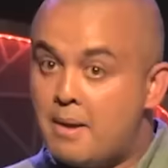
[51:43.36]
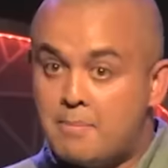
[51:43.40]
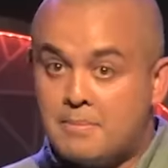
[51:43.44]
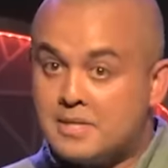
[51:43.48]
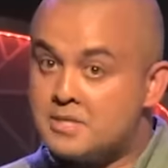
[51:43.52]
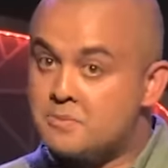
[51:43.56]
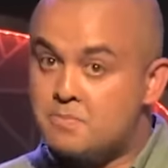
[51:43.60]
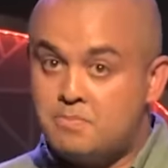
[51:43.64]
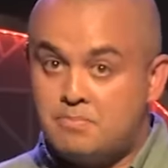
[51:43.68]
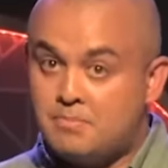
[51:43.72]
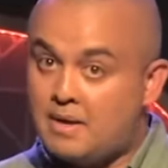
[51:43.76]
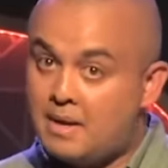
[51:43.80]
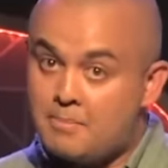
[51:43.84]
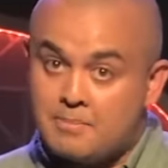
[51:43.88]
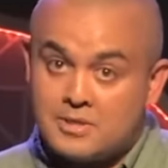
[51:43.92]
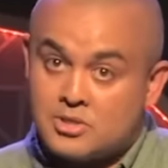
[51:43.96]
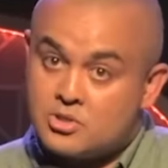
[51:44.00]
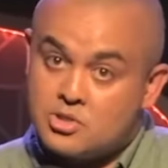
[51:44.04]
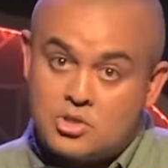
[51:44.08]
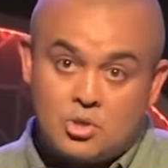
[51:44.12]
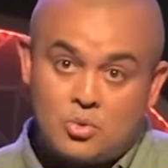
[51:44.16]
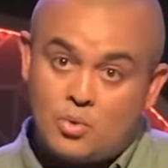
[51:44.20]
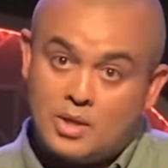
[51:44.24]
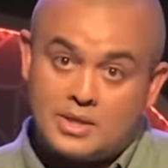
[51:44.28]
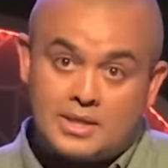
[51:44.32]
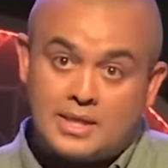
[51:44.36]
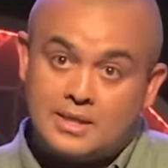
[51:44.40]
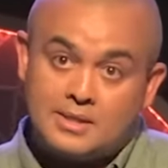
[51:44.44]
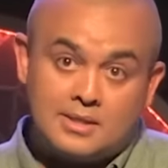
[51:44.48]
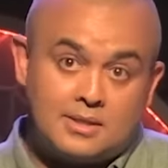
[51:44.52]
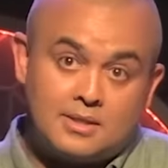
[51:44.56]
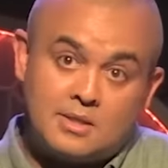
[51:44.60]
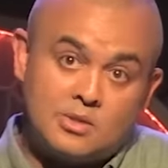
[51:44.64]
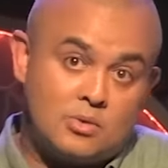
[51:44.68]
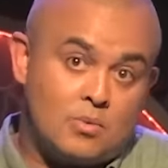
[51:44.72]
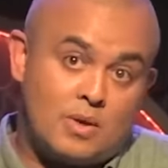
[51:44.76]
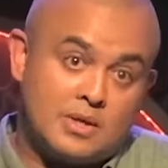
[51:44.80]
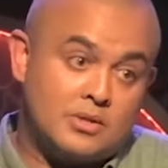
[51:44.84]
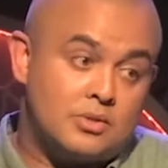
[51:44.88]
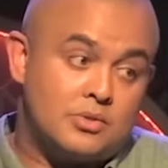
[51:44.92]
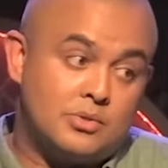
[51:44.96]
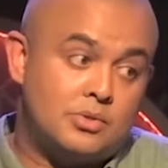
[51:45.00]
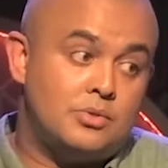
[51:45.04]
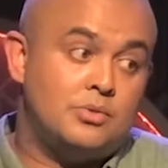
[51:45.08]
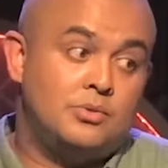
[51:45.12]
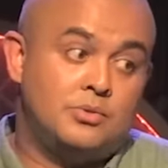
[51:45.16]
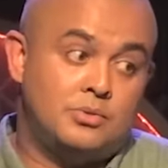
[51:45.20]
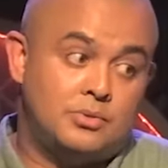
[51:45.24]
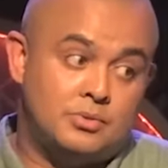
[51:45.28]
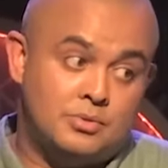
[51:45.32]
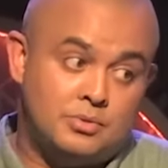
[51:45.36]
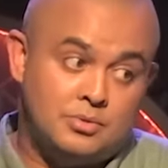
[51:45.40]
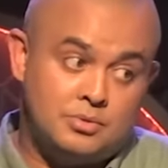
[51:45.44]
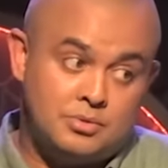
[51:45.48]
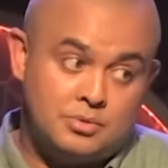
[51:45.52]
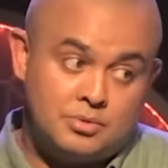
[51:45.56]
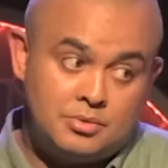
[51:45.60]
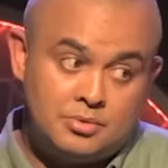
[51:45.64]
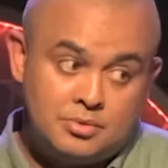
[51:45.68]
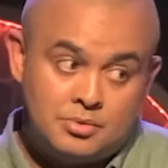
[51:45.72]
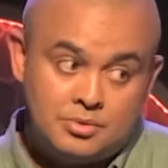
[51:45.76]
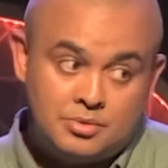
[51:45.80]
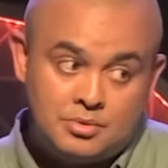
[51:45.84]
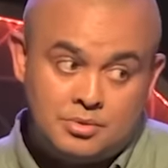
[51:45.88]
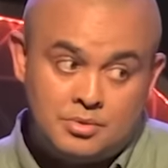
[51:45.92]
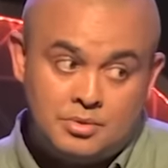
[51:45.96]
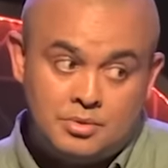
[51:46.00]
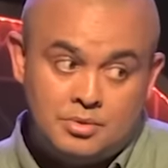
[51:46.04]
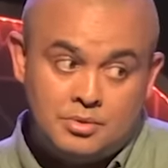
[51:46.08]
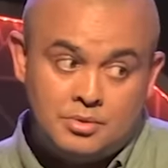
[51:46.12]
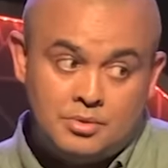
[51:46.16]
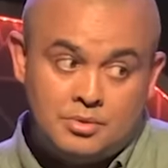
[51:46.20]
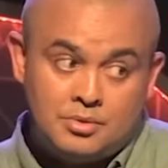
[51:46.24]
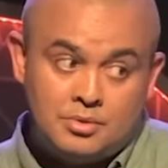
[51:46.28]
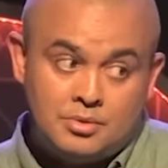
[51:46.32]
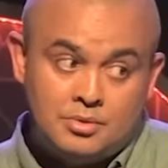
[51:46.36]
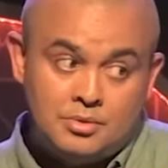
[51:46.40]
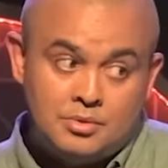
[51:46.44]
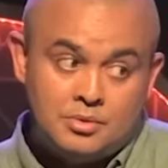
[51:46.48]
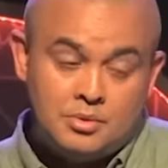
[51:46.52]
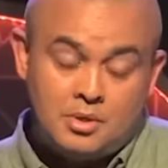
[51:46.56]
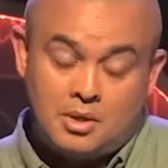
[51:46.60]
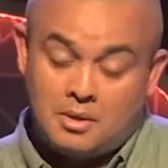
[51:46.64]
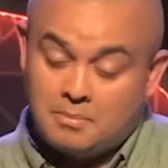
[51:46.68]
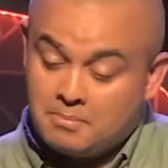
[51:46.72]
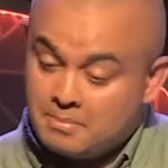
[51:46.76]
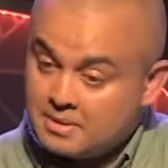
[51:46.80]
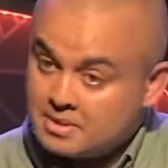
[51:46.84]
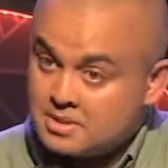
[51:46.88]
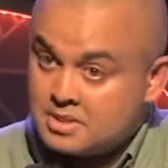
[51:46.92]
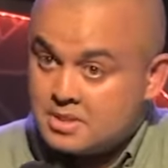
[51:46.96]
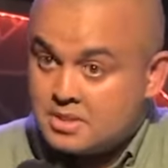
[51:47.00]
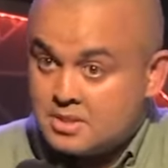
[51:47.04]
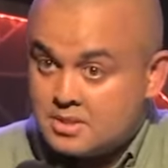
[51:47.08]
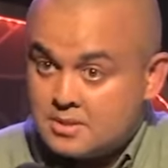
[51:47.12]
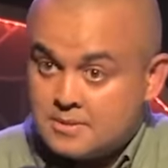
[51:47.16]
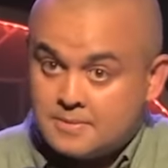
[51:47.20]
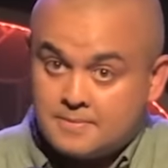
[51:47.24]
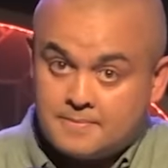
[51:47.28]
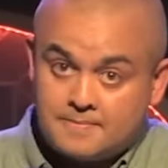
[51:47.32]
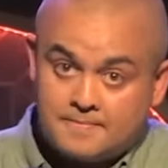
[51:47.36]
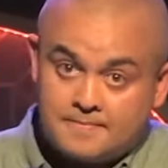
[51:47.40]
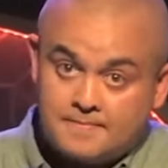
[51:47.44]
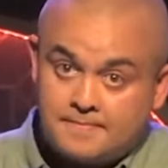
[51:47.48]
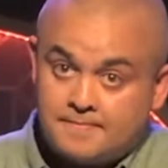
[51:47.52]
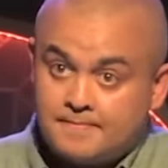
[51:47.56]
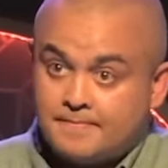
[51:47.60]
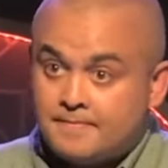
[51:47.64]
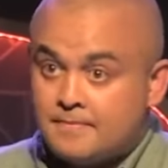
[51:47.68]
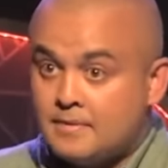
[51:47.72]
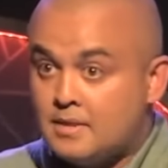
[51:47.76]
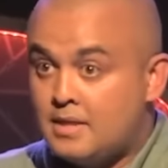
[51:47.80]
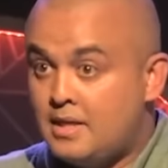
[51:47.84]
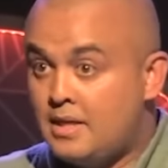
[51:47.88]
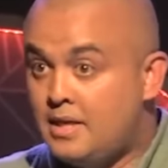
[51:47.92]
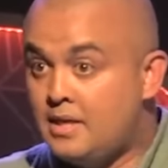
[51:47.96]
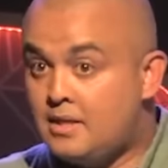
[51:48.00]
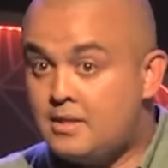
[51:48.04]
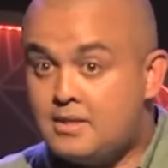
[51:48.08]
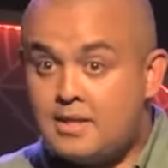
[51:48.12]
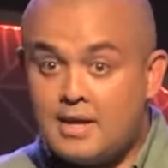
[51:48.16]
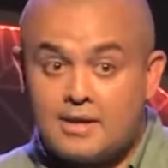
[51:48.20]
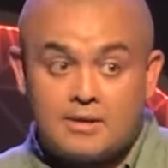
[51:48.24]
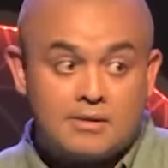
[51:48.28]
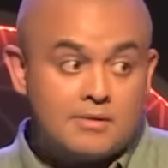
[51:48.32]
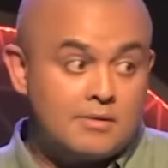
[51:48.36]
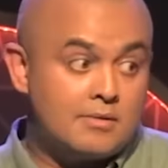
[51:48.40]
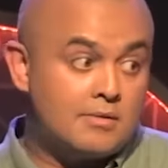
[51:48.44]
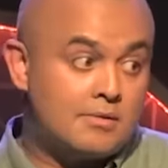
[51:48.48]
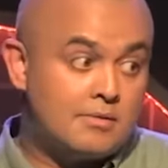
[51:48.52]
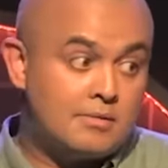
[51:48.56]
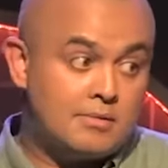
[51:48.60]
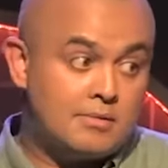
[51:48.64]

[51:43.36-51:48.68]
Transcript: must, I must do what I didn't want to do. I must eat that